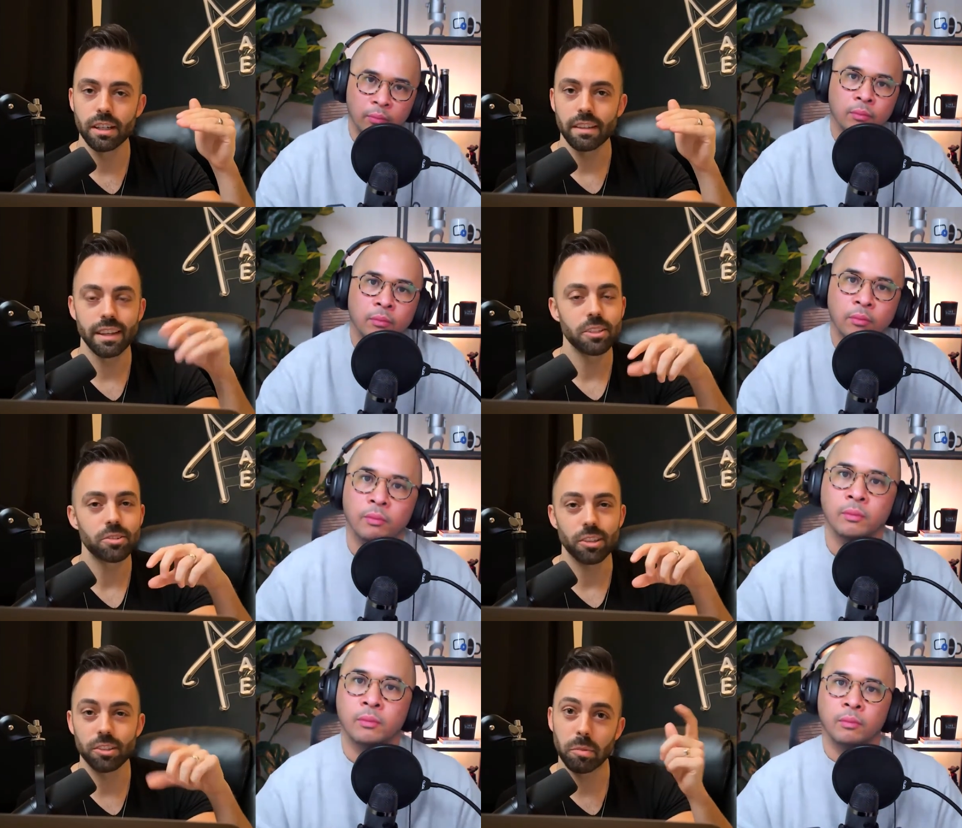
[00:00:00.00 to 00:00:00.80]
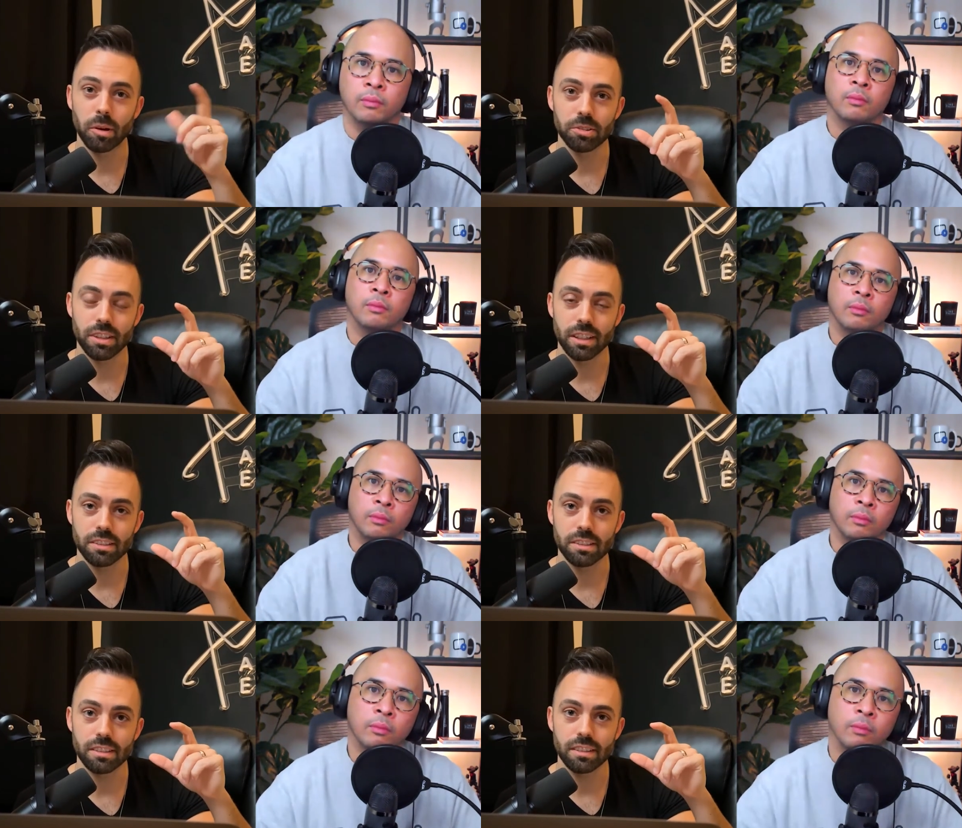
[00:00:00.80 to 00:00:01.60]
Speaker 1: Then you start to post
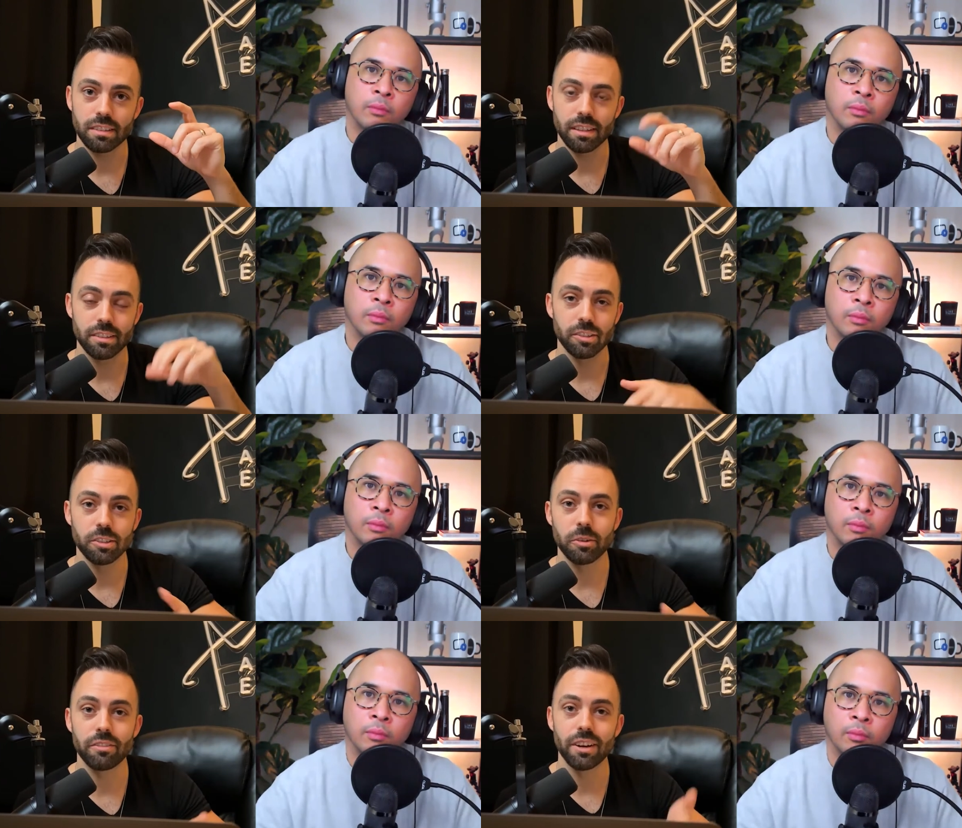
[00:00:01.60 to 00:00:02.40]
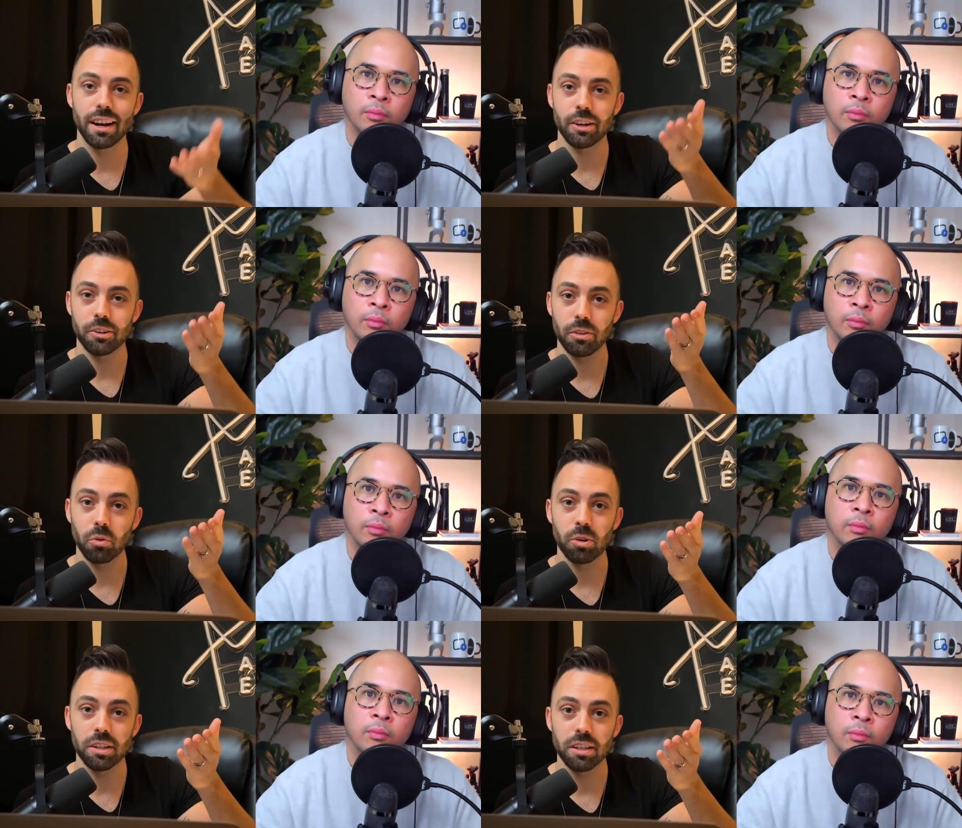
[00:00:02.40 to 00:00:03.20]
things and you're, you have a higher
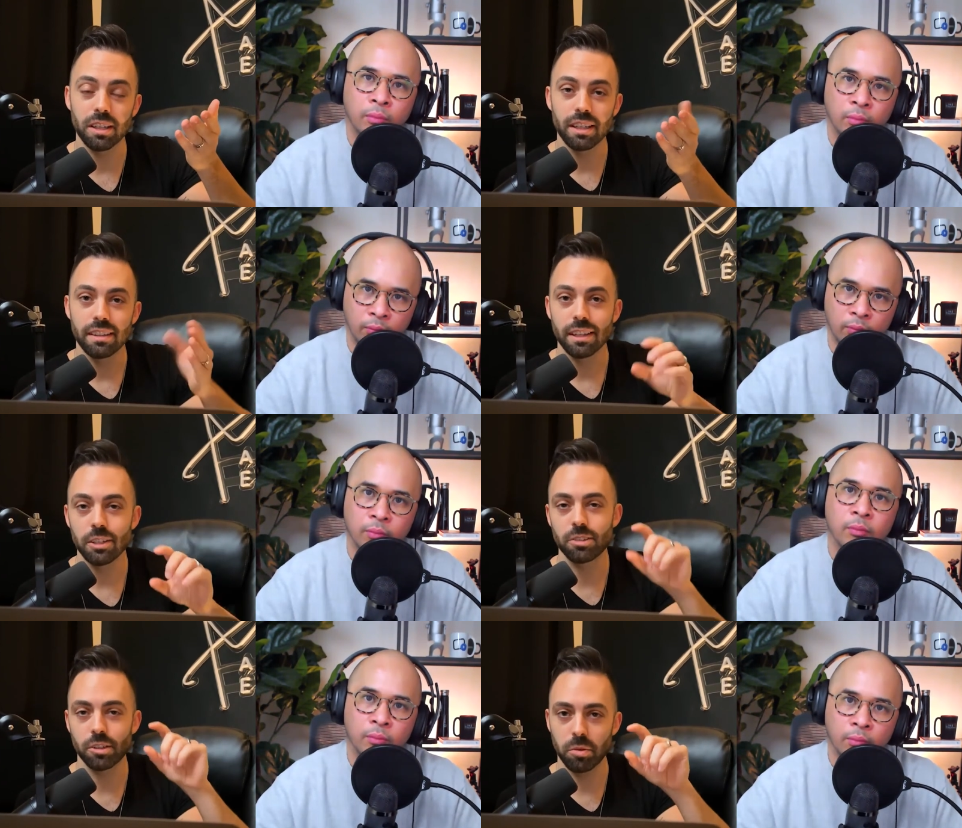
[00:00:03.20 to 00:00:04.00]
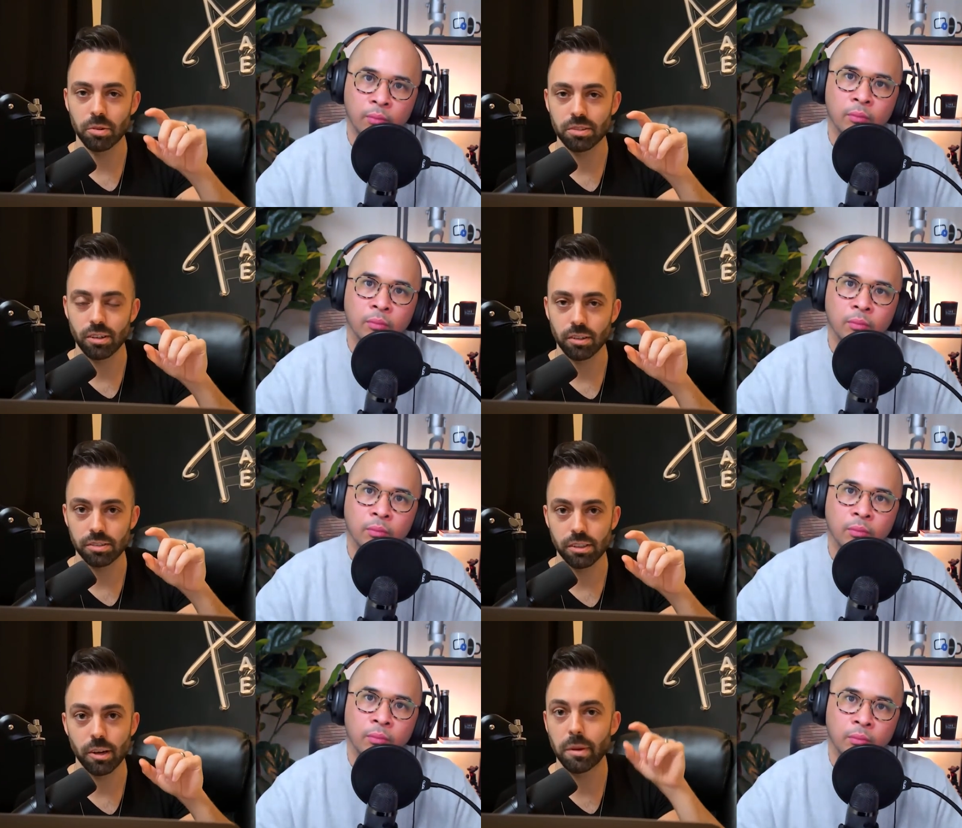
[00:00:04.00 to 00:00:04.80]
authority, then you start to post
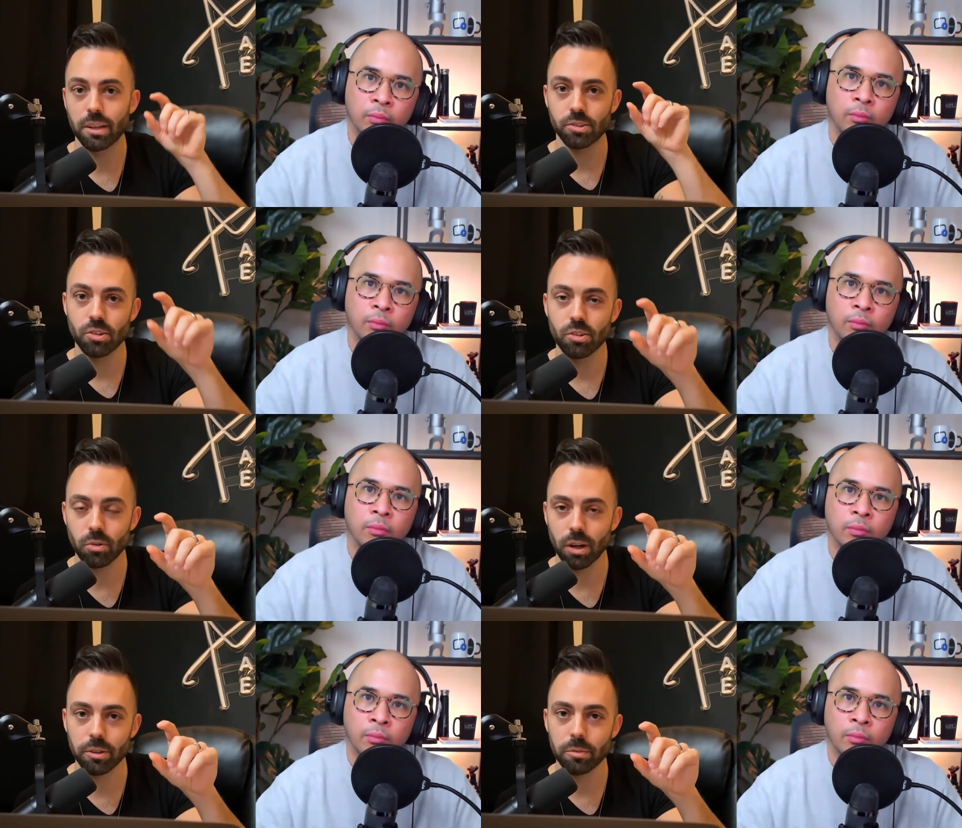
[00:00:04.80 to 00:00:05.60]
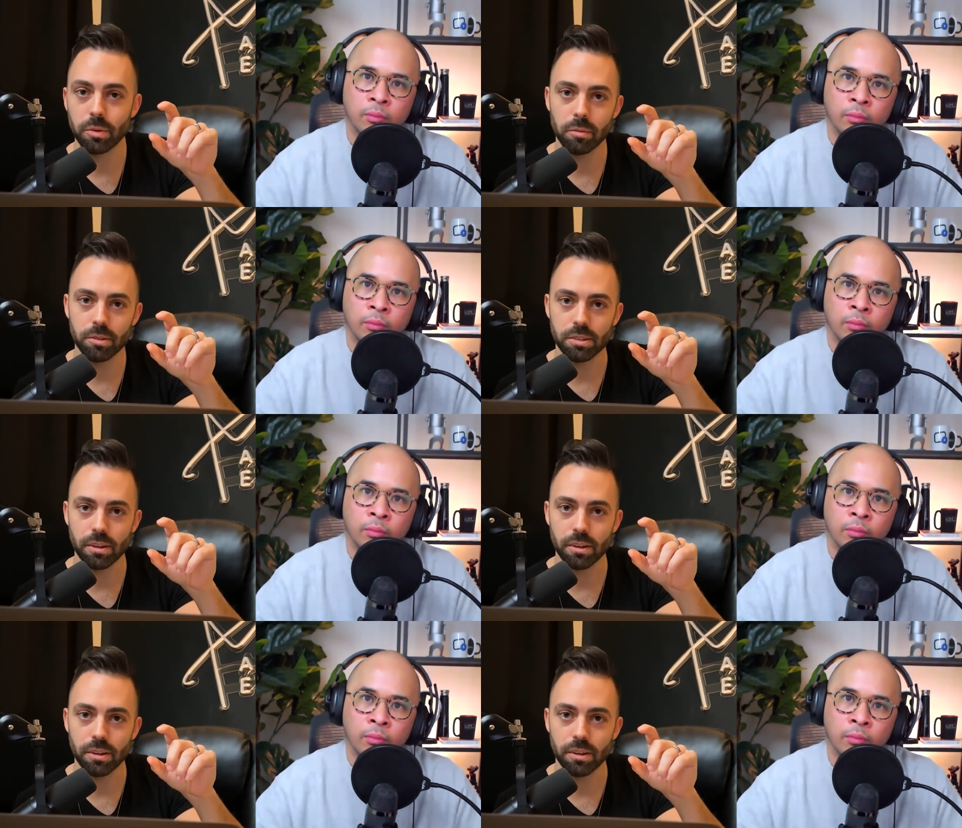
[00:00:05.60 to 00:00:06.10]
articles and they're on page two right when you publish